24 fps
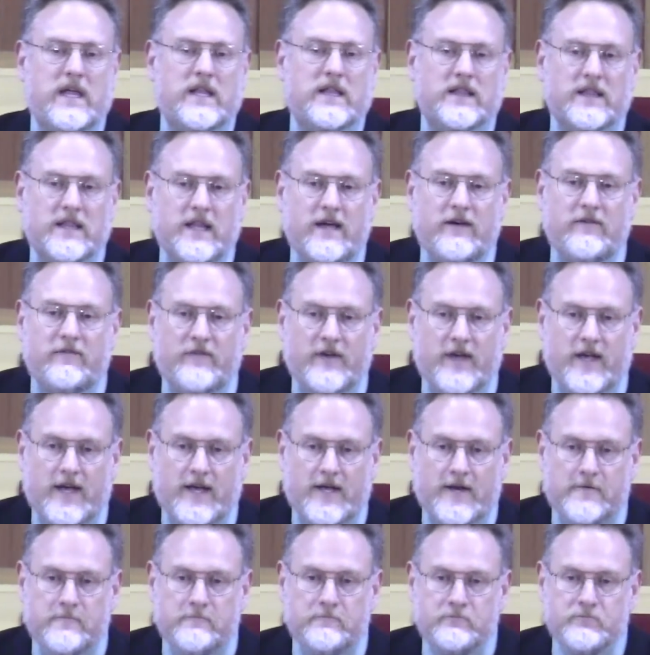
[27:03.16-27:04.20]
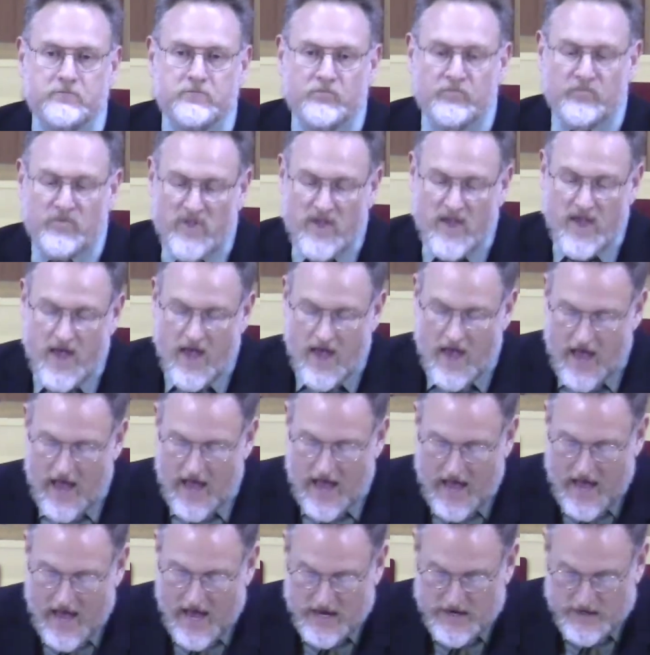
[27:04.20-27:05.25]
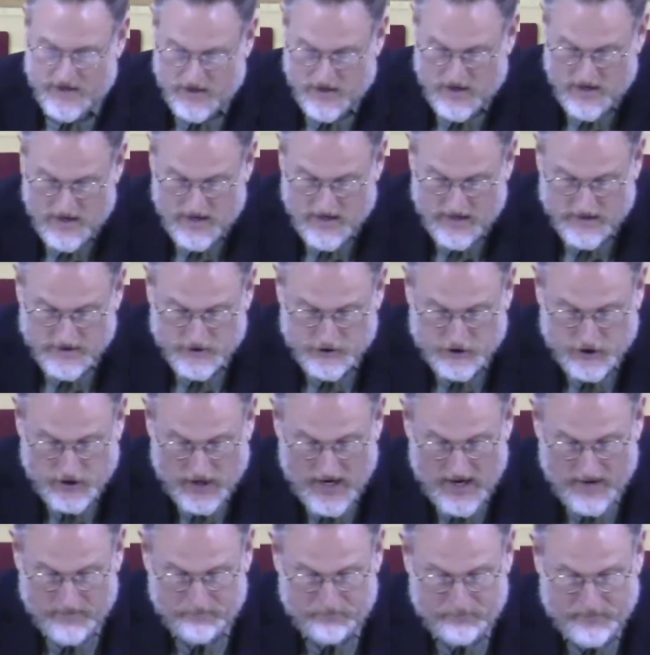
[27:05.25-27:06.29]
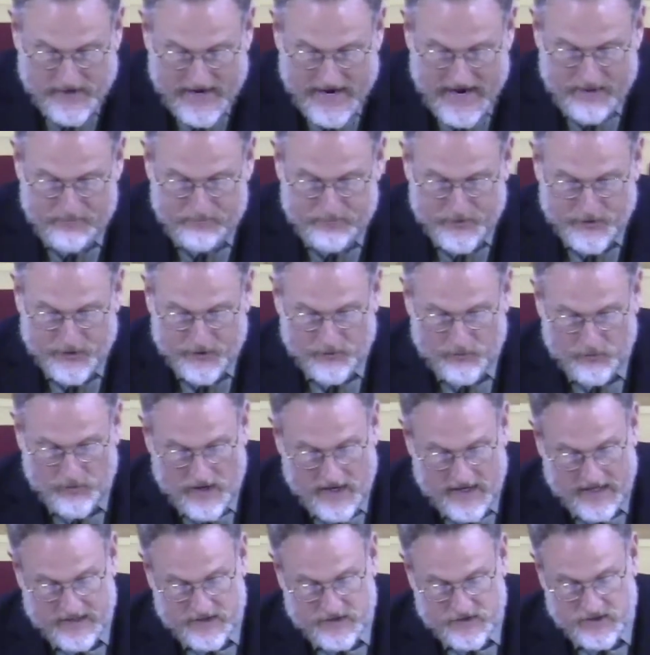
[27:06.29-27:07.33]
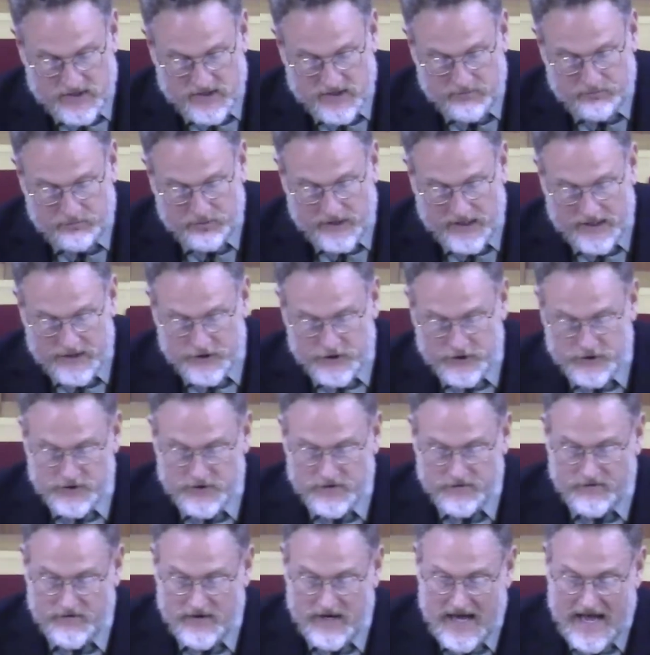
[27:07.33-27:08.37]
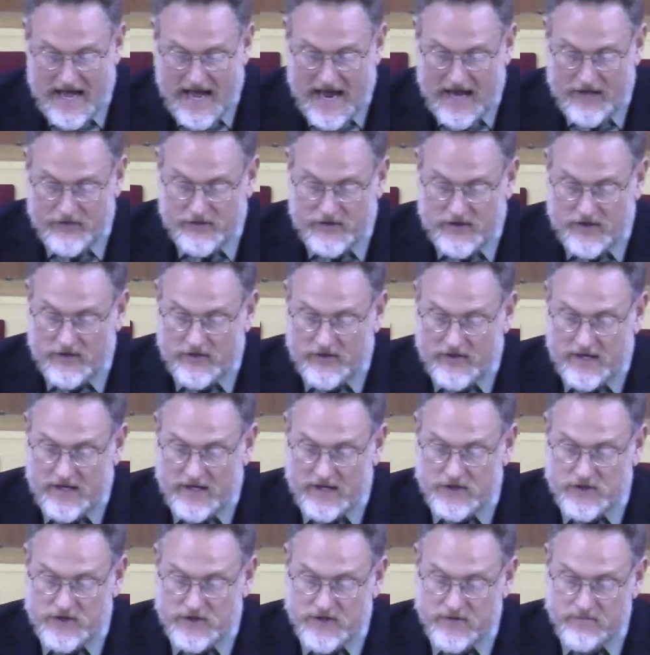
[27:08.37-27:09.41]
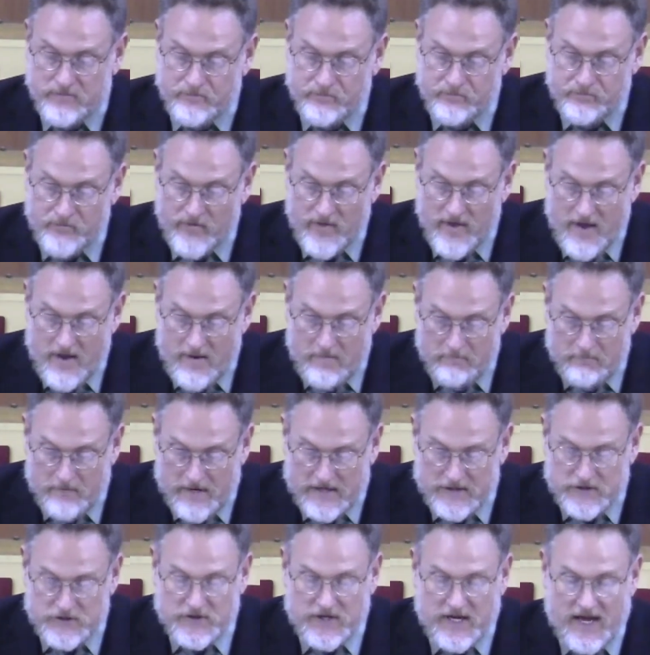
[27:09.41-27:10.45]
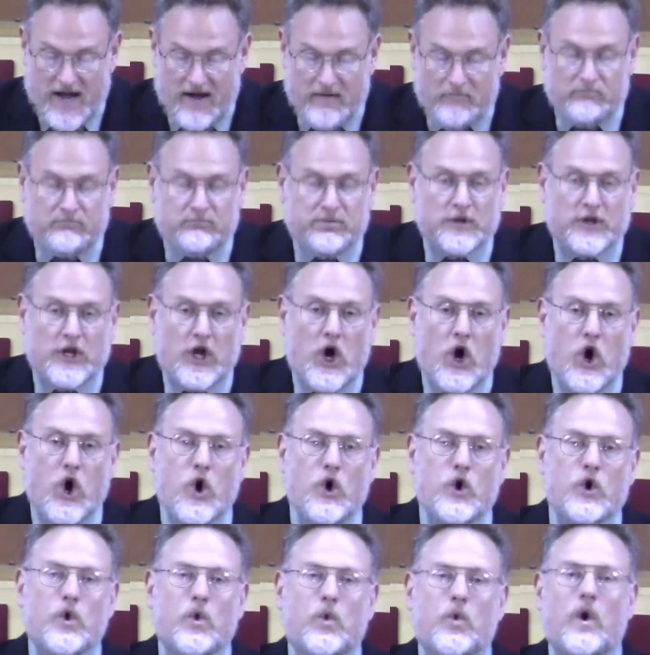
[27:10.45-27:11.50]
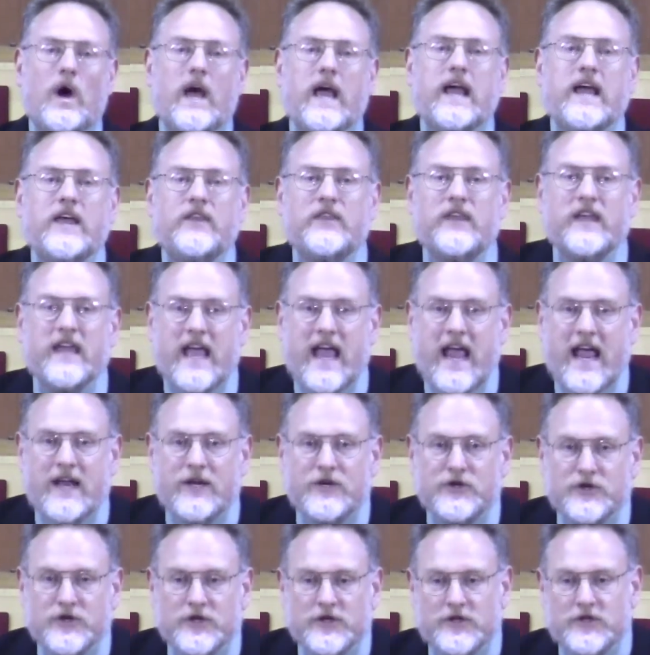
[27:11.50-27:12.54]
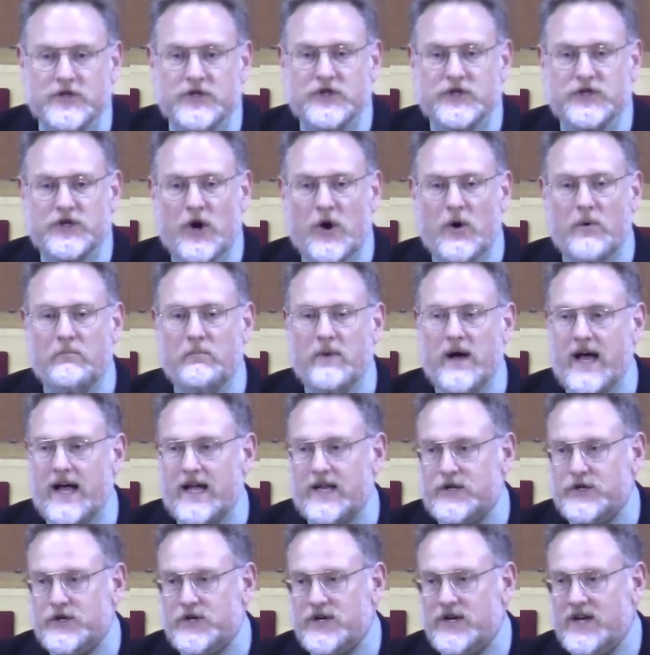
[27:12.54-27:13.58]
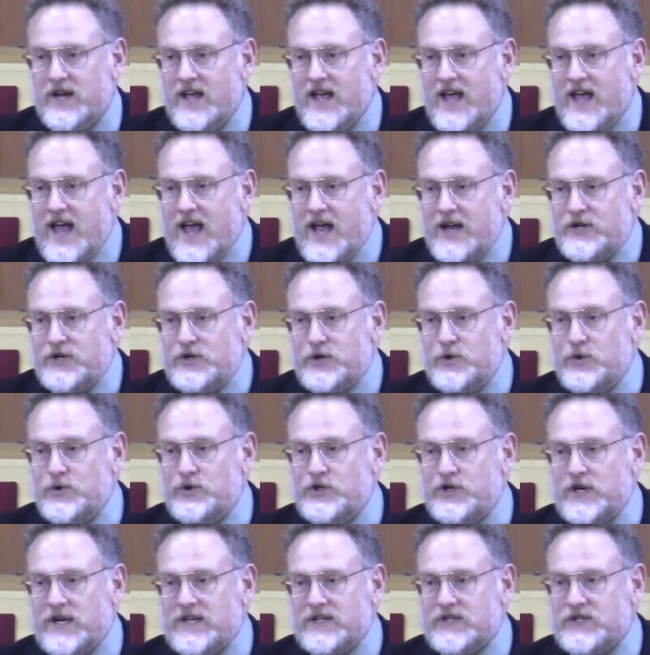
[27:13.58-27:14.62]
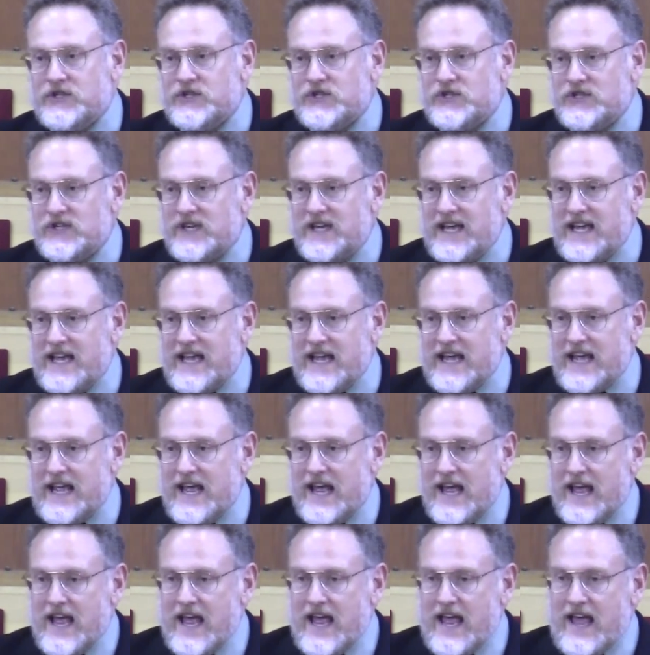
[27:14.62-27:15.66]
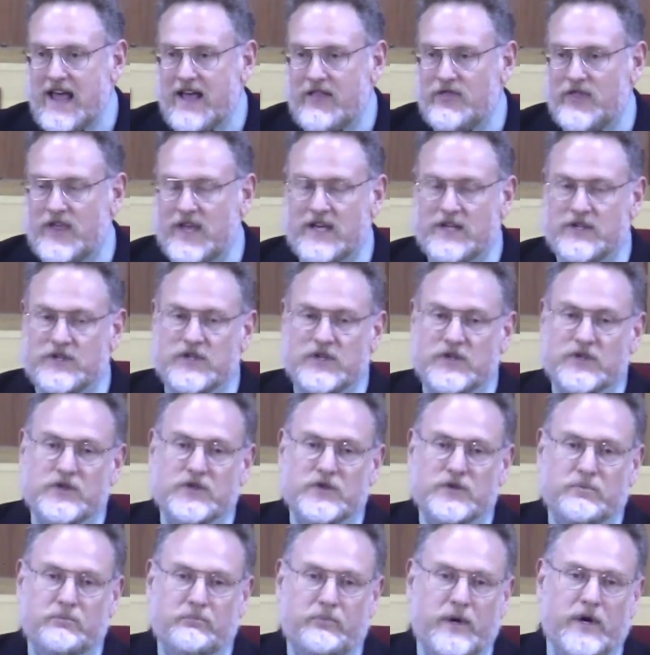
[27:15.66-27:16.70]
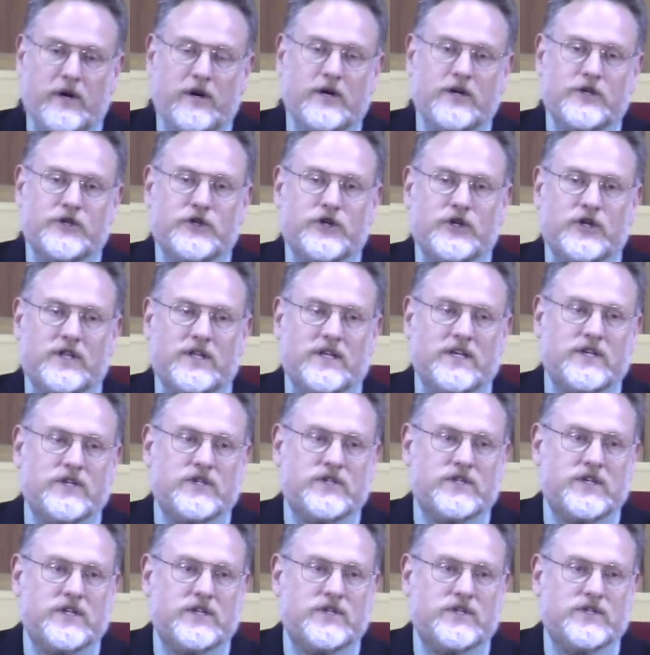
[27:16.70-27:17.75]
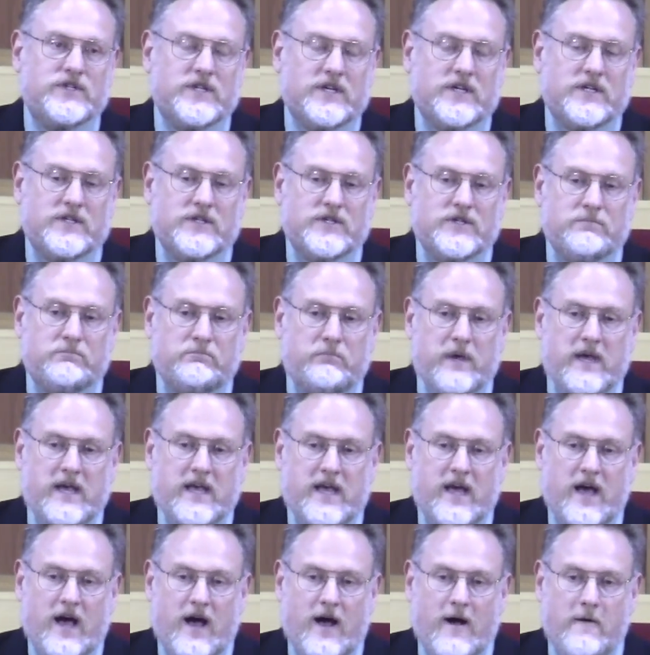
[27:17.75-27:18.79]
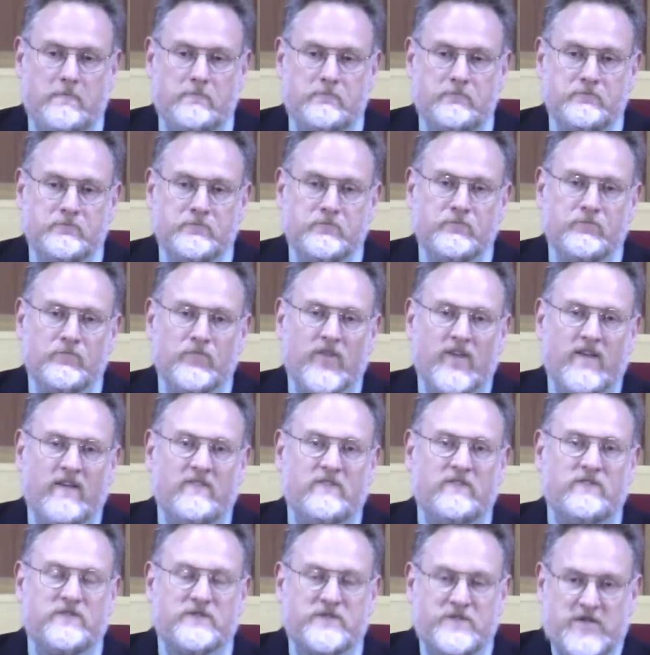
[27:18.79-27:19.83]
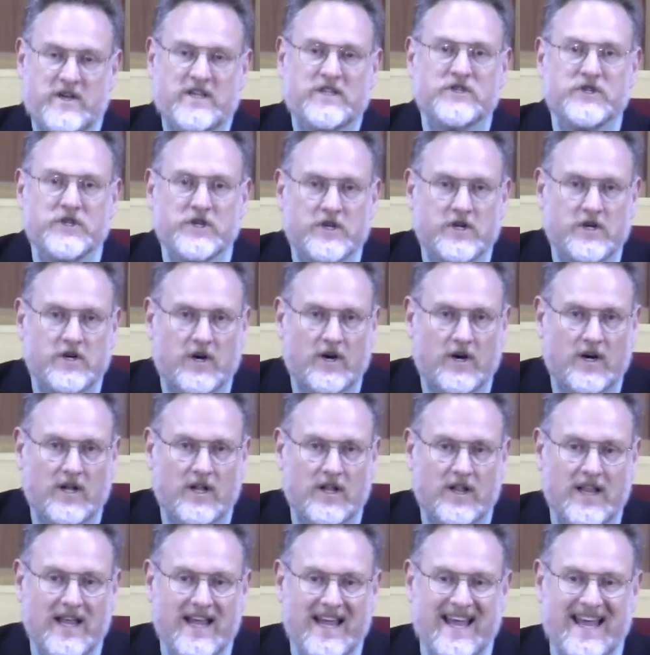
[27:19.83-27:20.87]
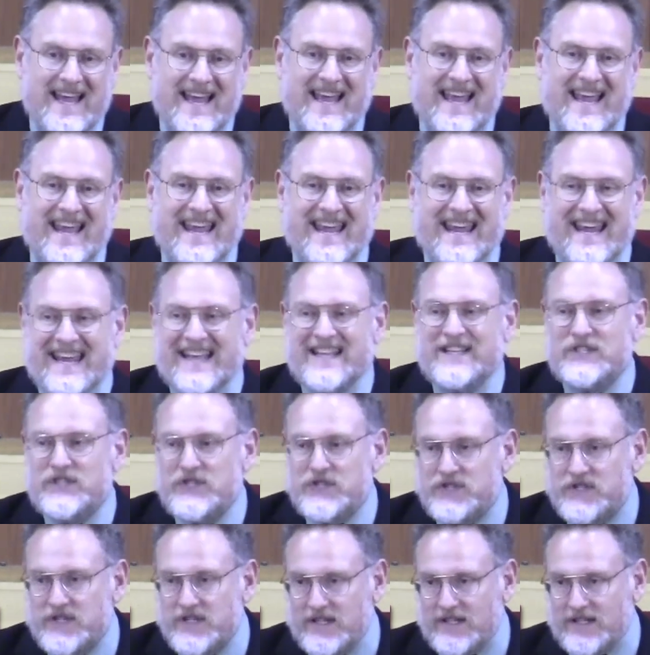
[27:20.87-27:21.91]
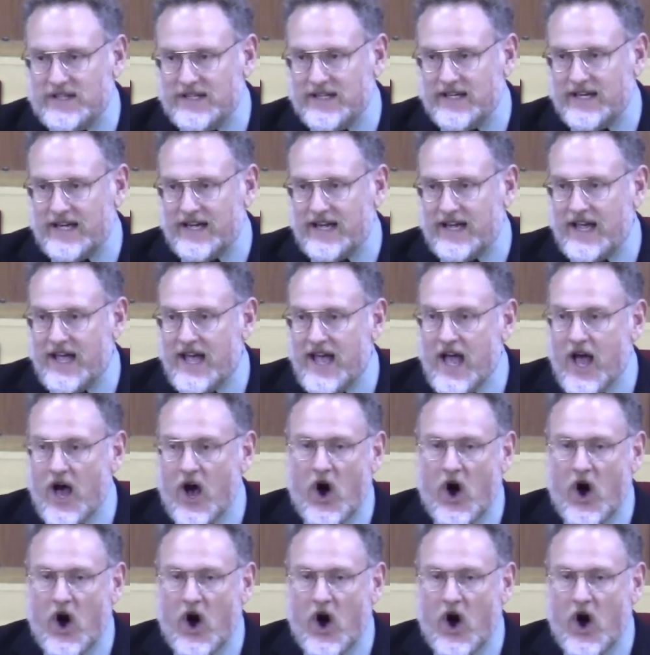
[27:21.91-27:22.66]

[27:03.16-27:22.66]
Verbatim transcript: live in. And John Piper writes in The Pleasures of God that this must have blown away the angels so much to just see this spiritual existence become physical instantly.